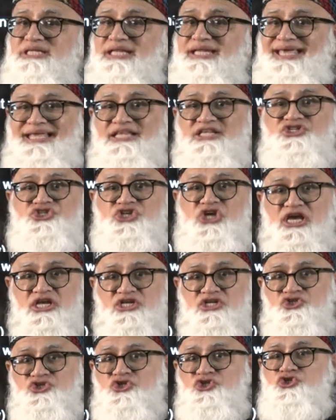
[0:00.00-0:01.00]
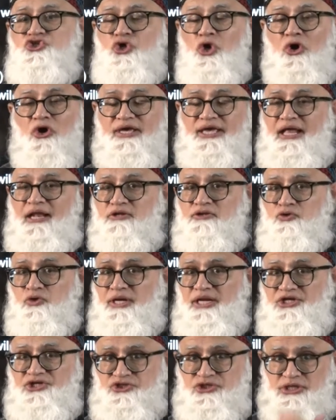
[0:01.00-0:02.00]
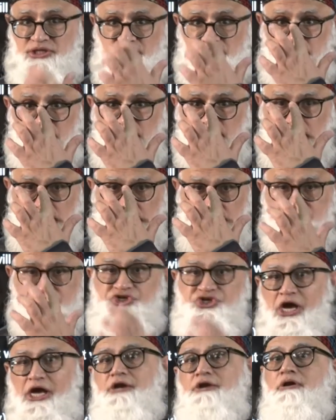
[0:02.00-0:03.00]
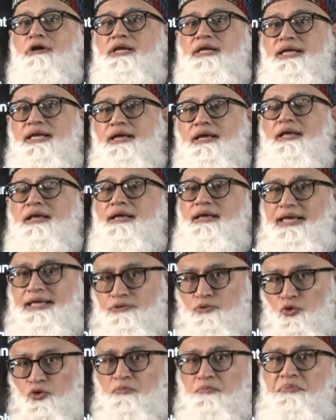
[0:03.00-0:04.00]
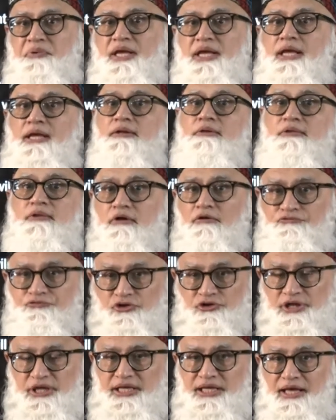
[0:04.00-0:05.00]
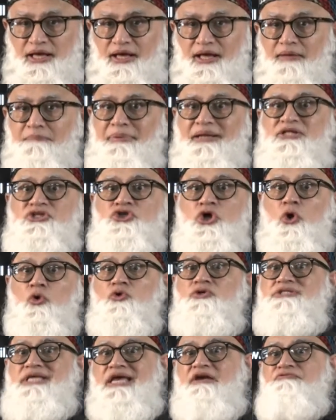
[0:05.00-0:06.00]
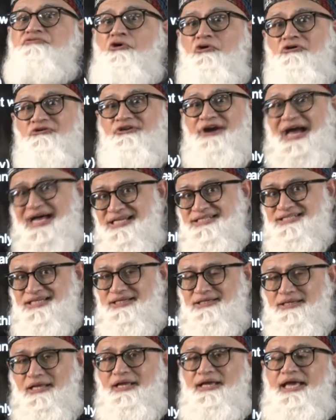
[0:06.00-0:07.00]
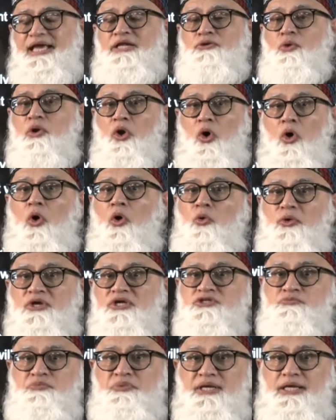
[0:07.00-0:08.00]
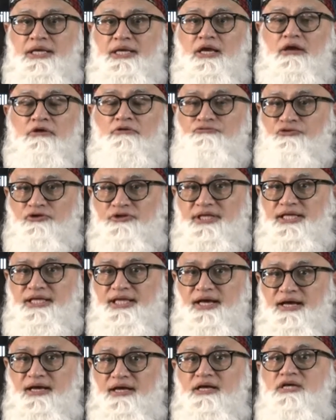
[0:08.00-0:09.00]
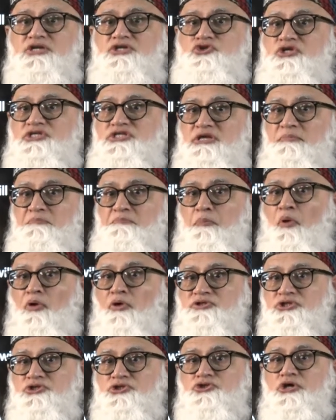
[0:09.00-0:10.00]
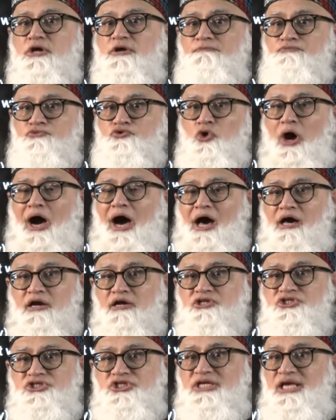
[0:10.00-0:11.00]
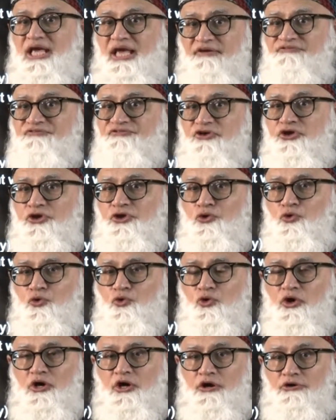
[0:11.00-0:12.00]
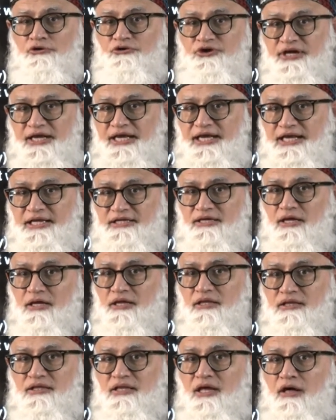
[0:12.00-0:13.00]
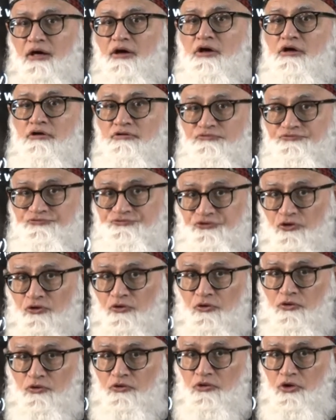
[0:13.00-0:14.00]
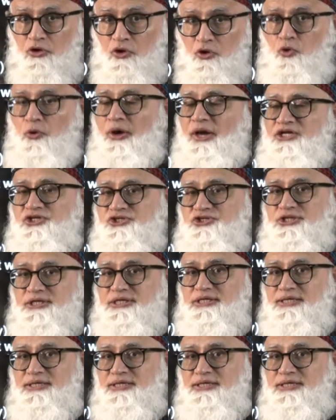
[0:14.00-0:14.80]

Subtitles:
it changes your calculation. Generally, it would be for the year, but don't take for granted it will always be for the year. So it's important to RTFQ, read the full question.